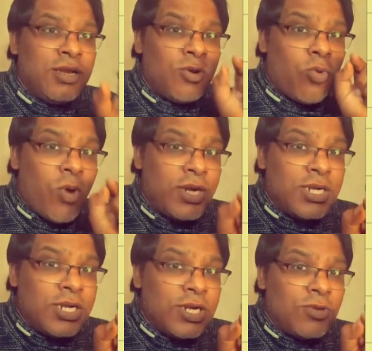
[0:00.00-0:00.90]

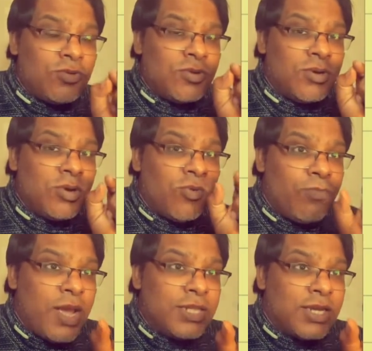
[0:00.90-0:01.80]
quantitative
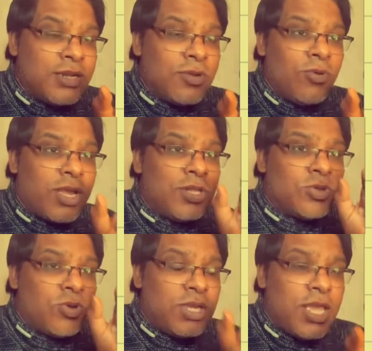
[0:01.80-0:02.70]
measure. Okay,
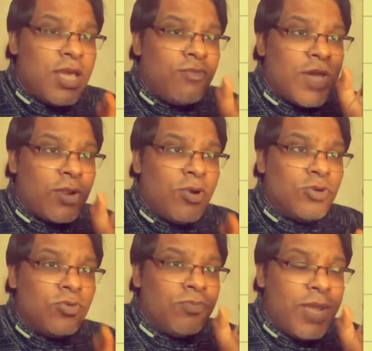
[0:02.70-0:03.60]
so here we are going
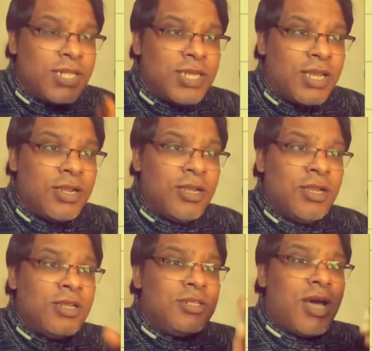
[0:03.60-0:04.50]
to measure
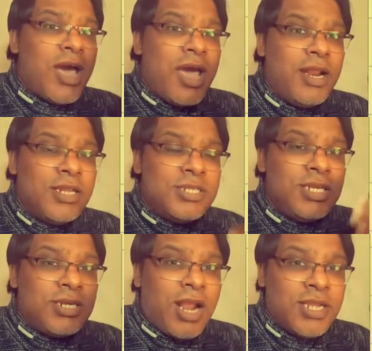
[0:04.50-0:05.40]
the
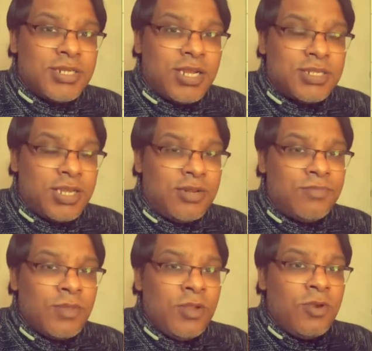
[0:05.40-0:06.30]
energy transduction
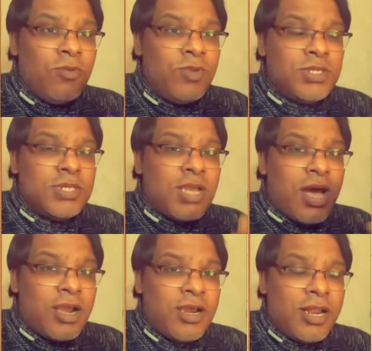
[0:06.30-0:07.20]
which is
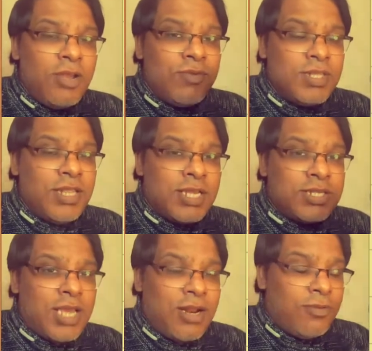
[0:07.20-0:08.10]
occurring within the
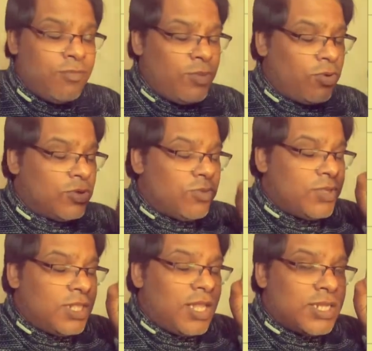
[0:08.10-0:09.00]
cell, because
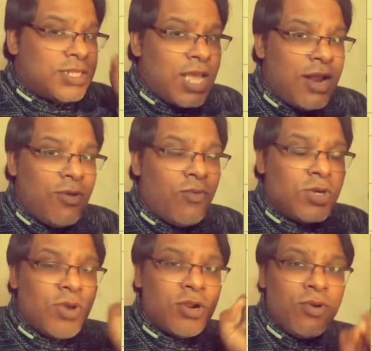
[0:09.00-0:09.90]
within the cell
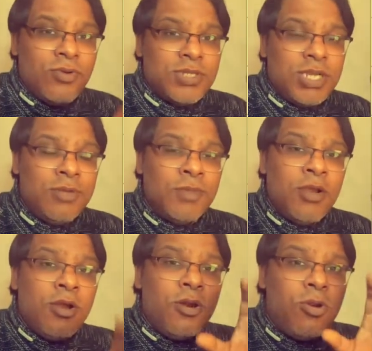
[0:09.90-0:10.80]
what you are going to see,
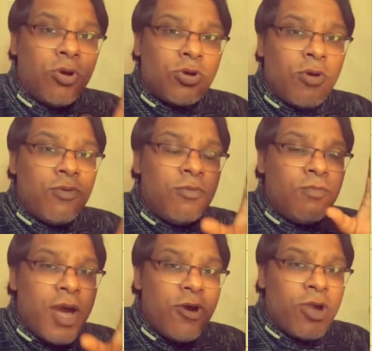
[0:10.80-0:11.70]
lot of
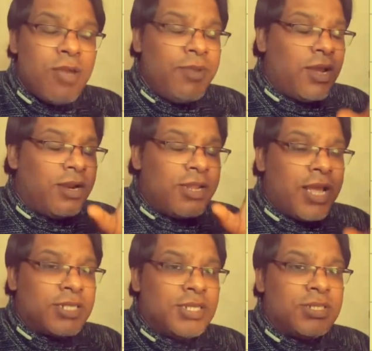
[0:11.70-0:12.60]
biochemical
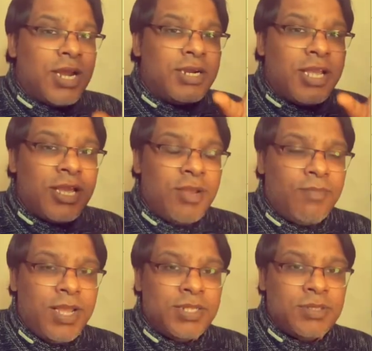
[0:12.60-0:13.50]
reactions are taking
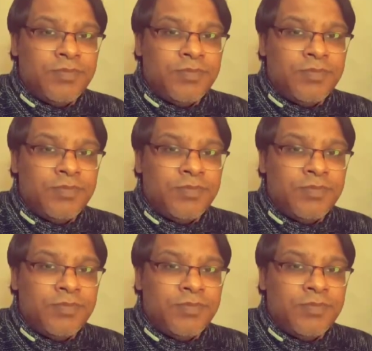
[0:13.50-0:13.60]
place.